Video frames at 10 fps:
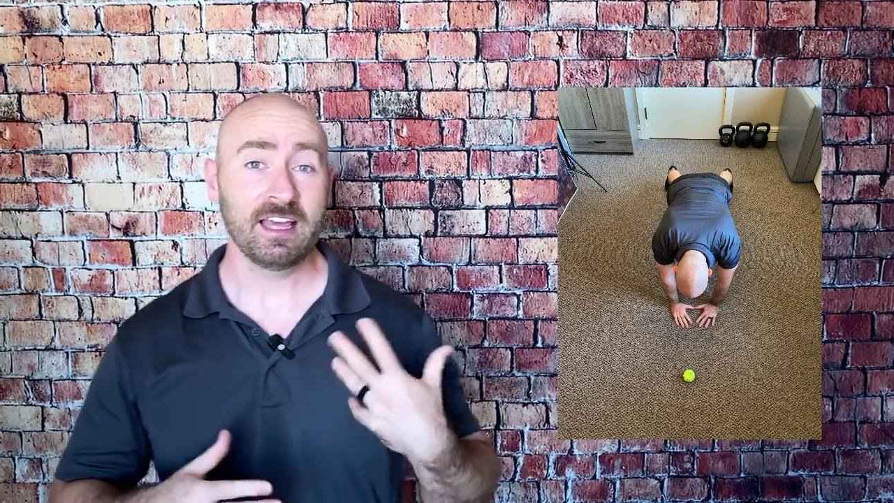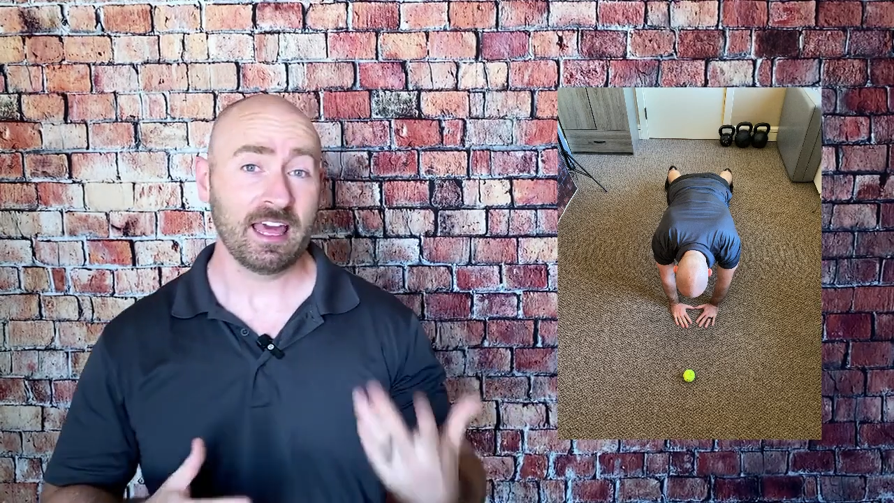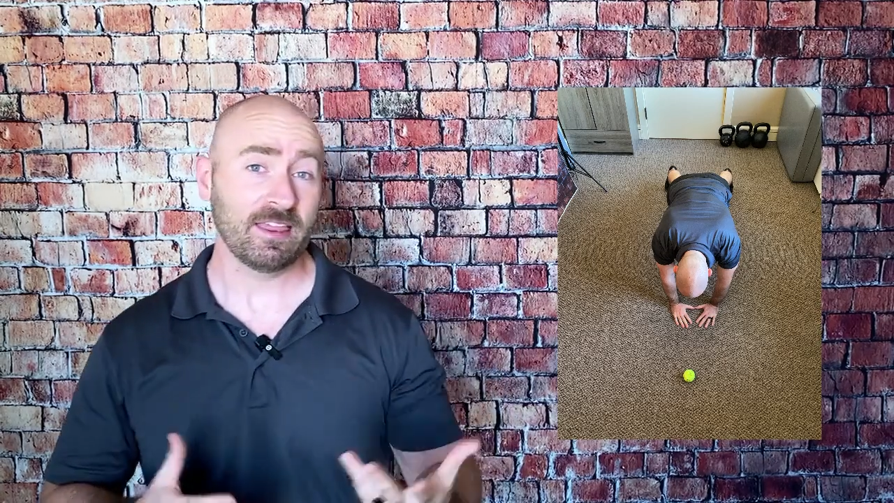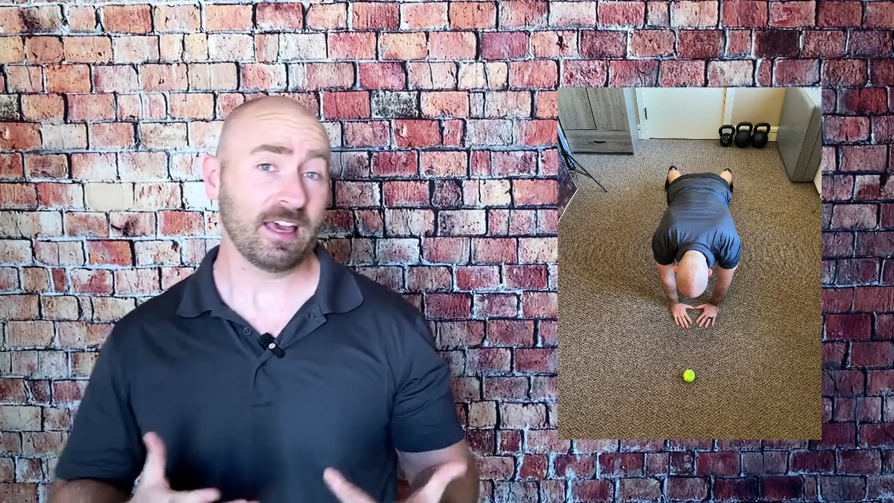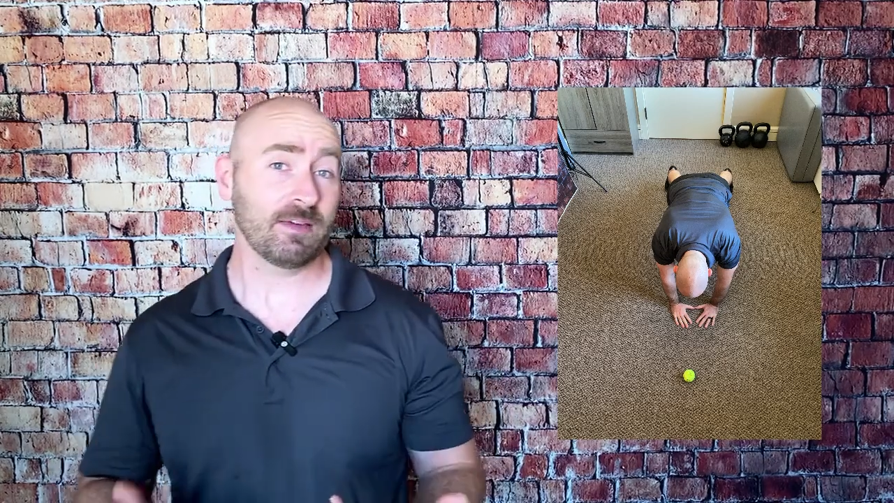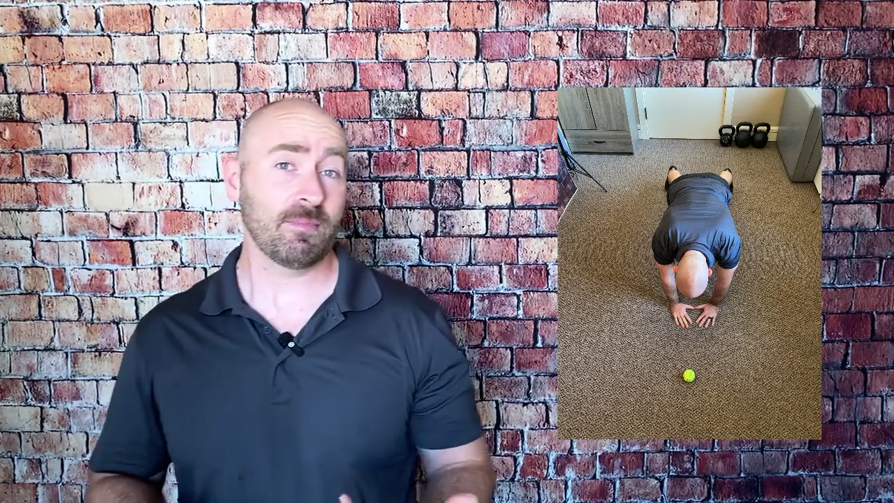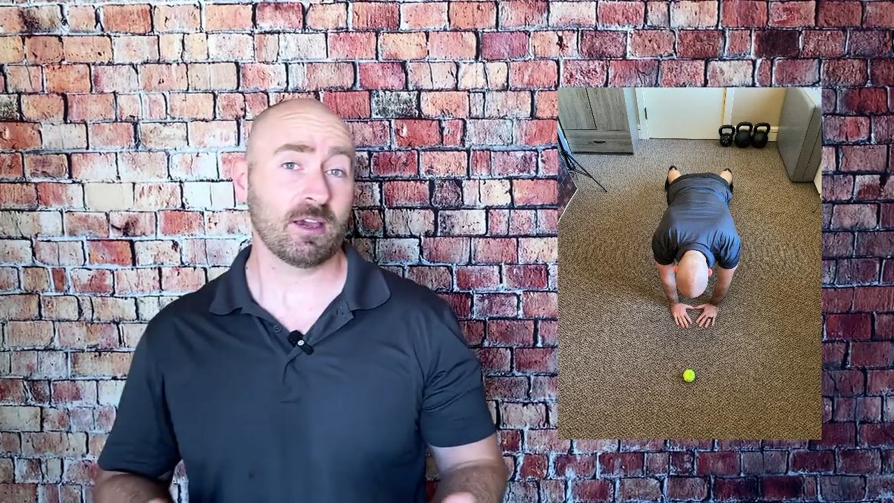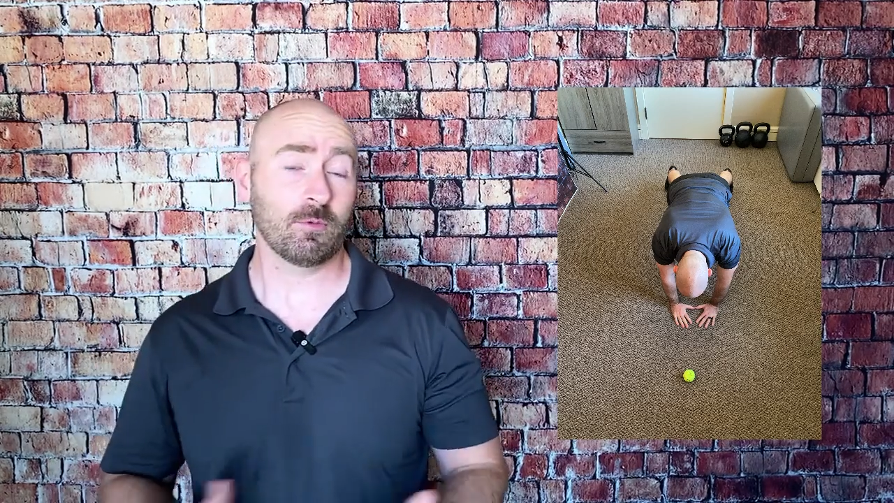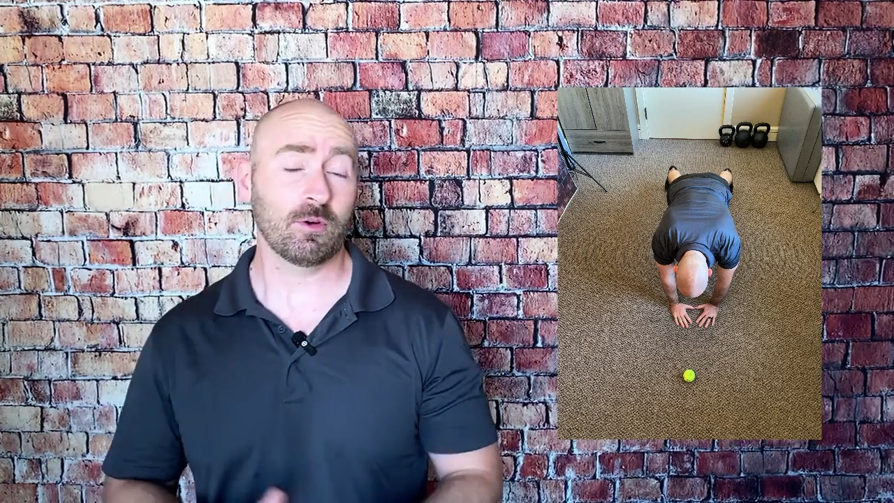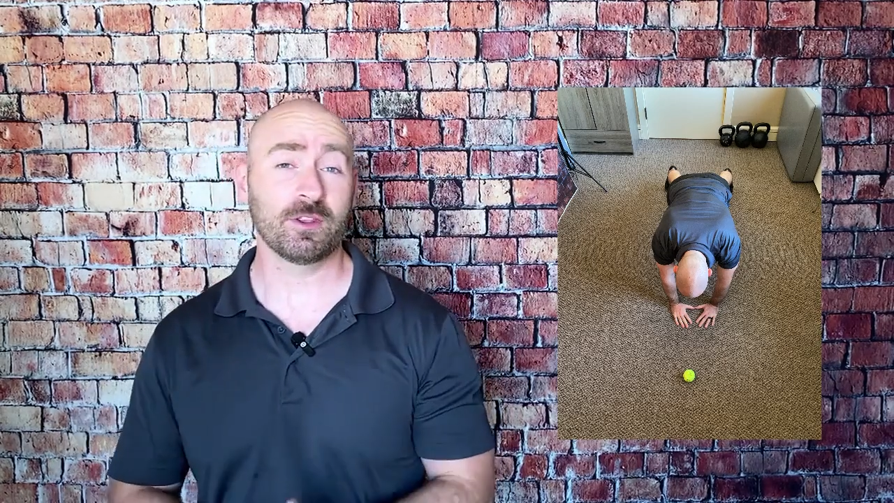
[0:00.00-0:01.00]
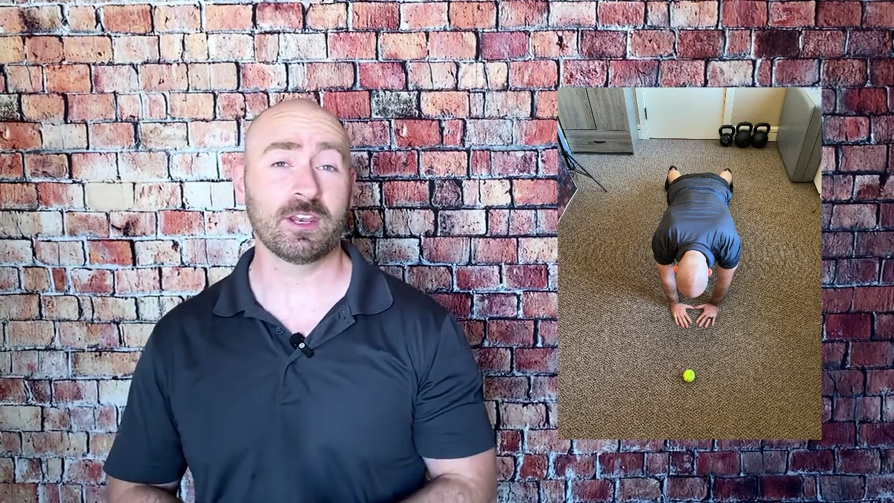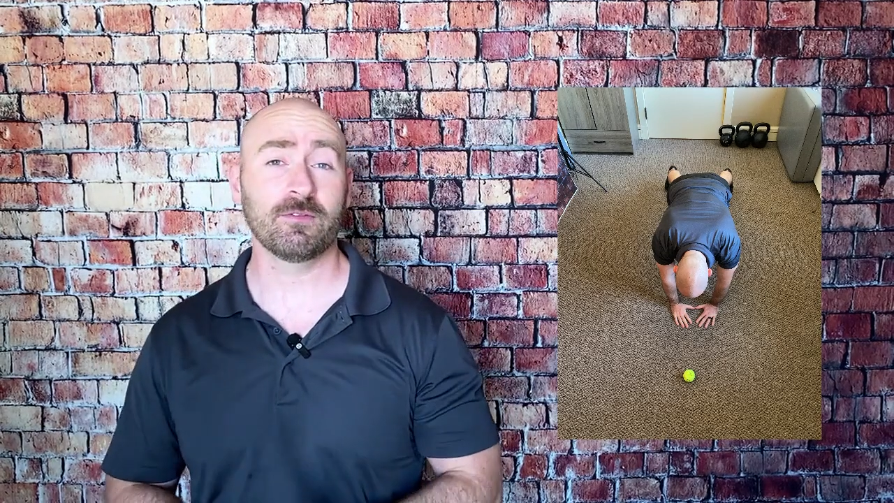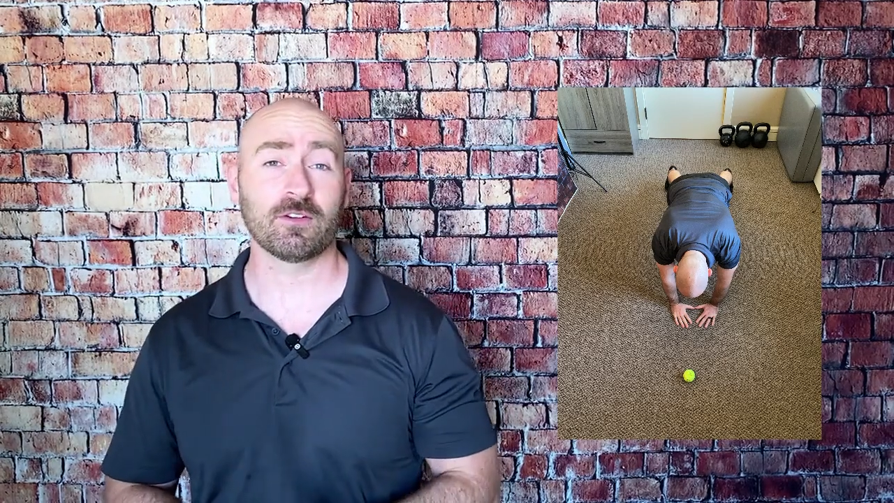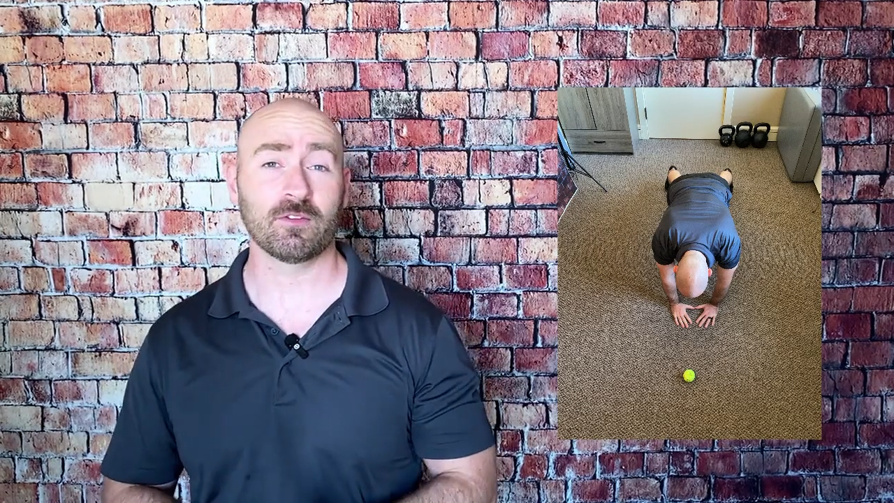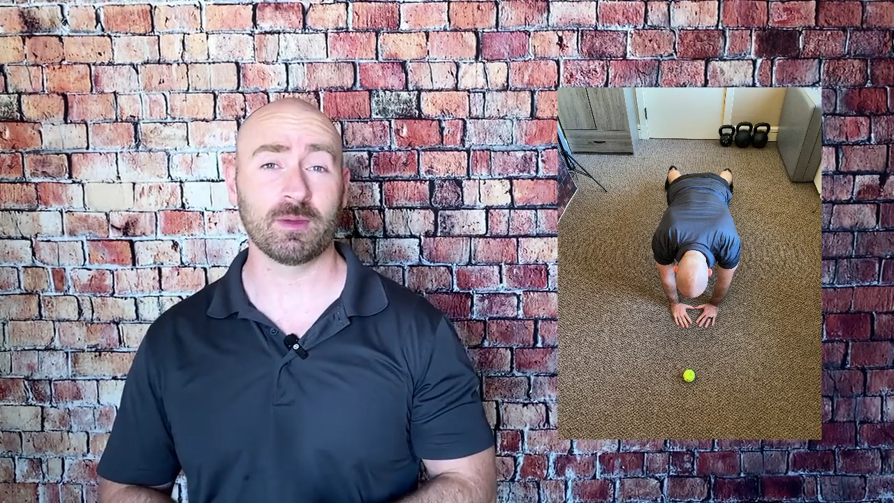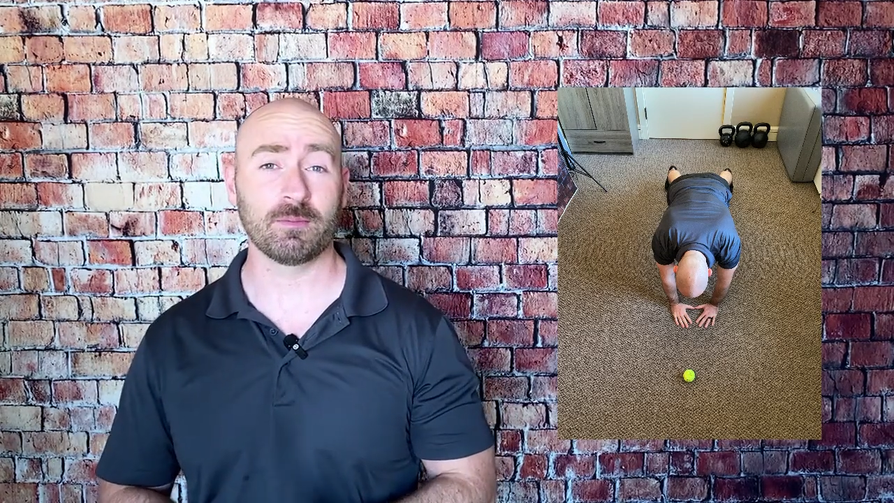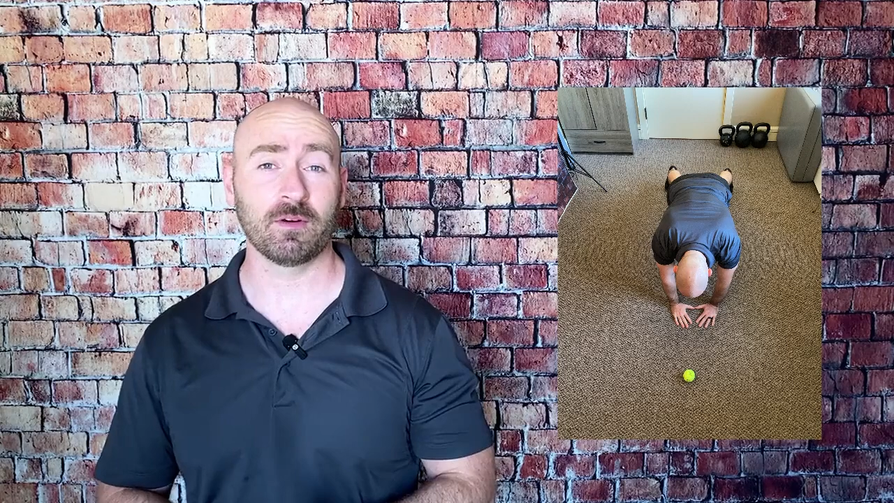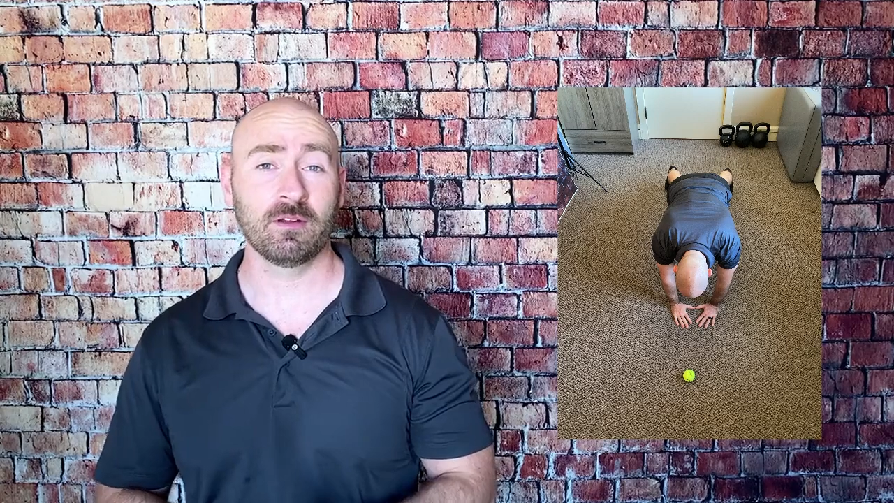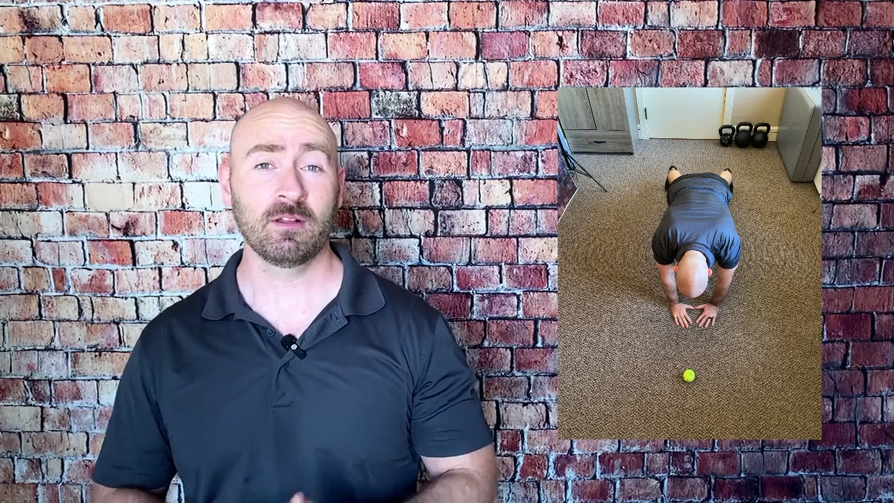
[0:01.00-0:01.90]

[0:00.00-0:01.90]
and that can make a world of difference for people.